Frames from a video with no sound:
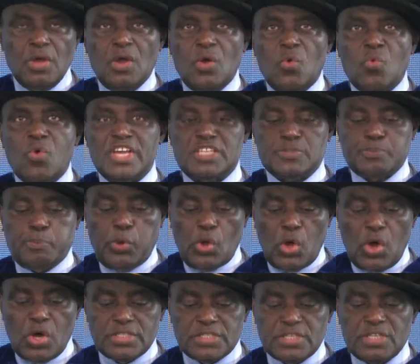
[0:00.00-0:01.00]
we
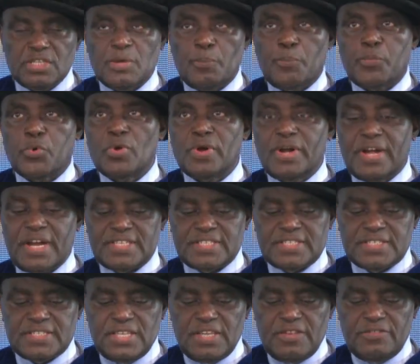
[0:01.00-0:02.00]
explored the
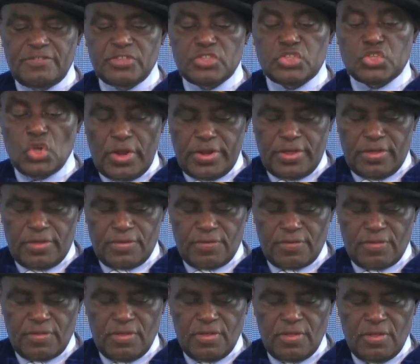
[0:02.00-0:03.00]
progressive journey
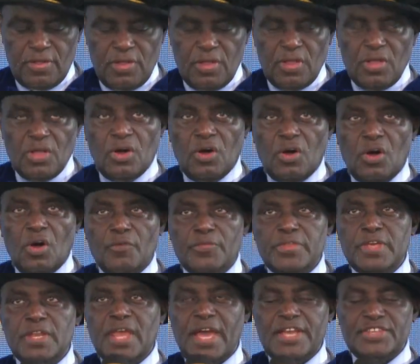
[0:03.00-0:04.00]
of
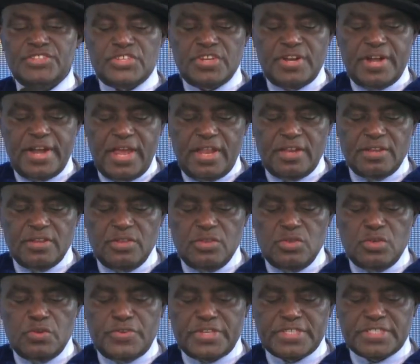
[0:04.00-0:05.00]
the Nigerian
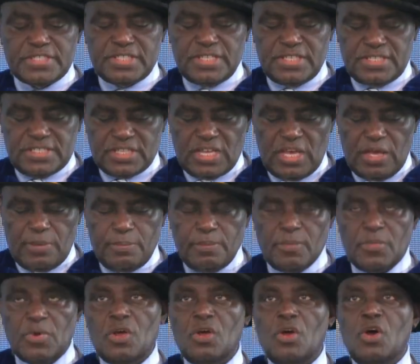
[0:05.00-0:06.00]
university system
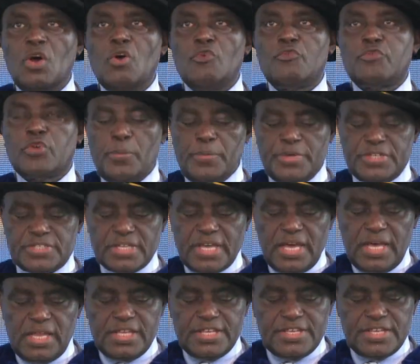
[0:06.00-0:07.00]
from its
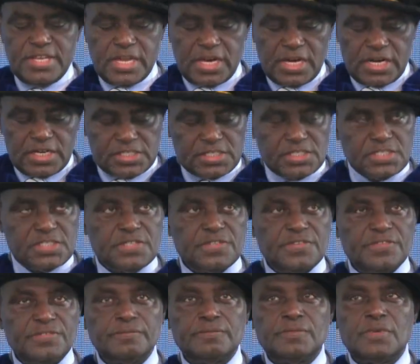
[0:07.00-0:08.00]
early years
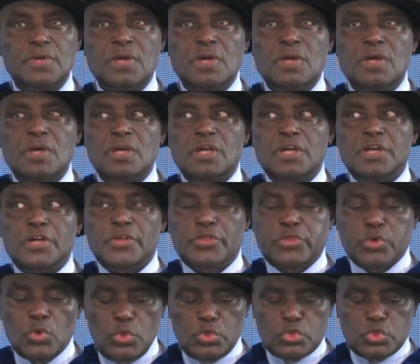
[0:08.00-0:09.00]

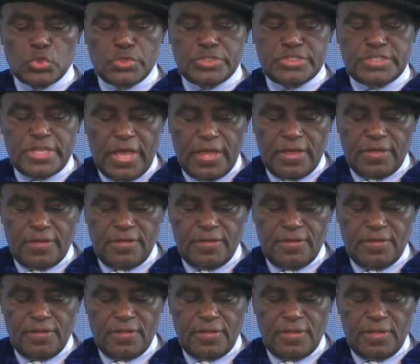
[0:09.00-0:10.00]
through today,
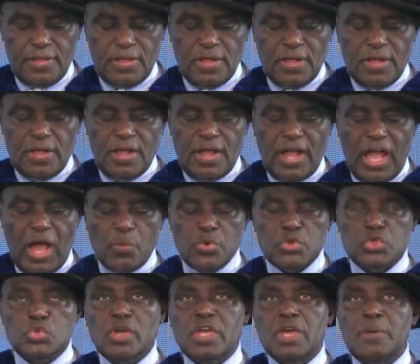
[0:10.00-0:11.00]
and we
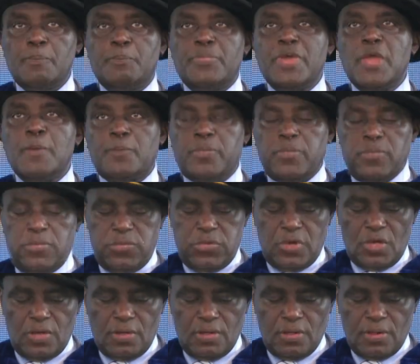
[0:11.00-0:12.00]
took a peep
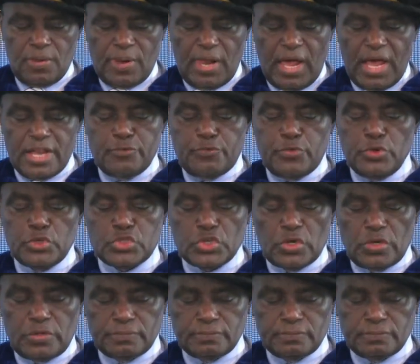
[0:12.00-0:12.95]
at the future.